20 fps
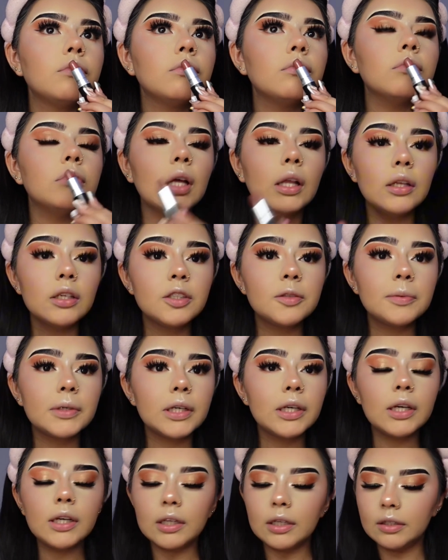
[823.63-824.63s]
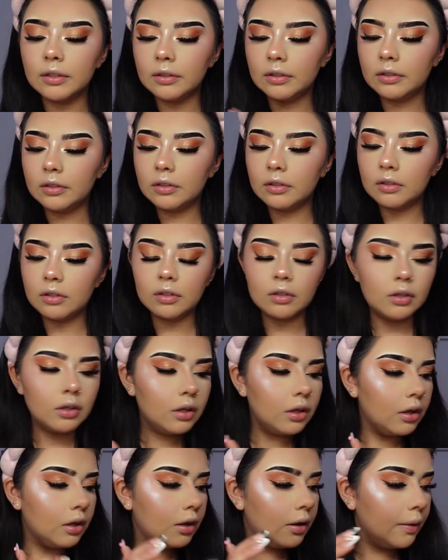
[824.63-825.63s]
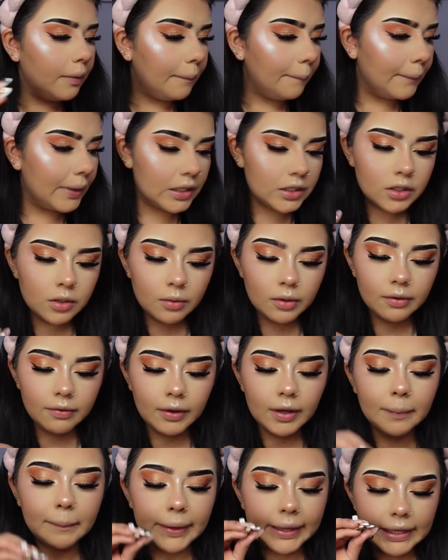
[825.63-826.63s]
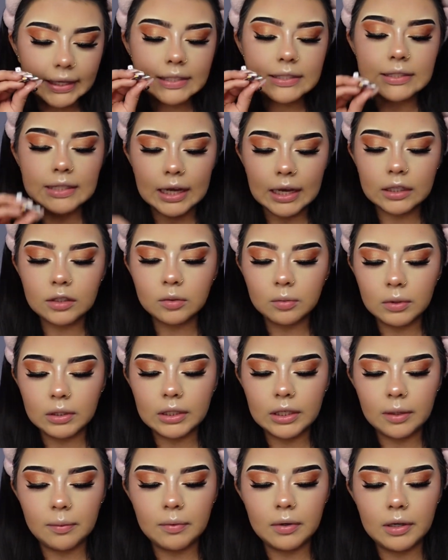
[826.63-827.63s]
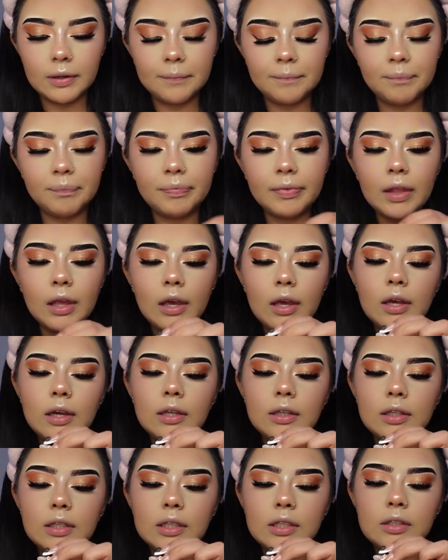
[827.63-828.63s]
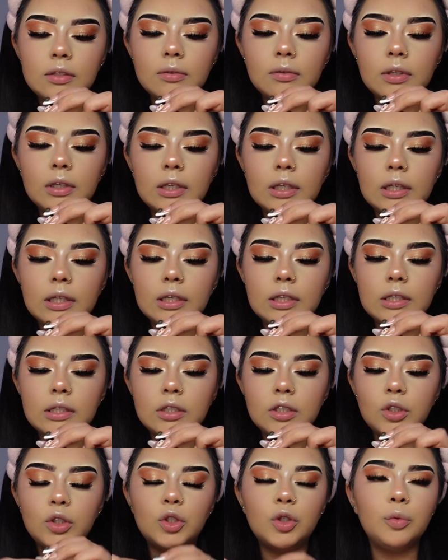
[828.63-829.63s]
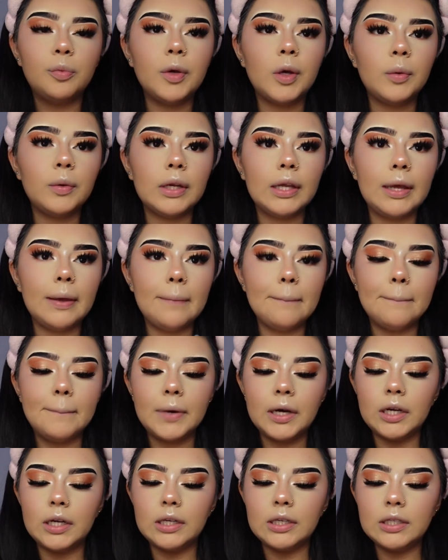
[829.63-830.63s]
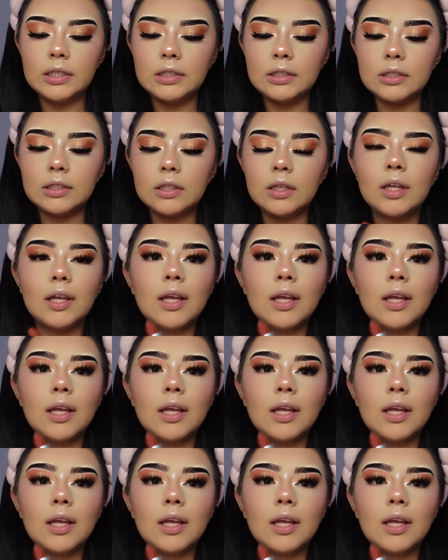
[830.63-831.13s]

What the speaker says: That looks pretty good. I still want to find my exact one that I want. This one is Dubo Knit Buzz.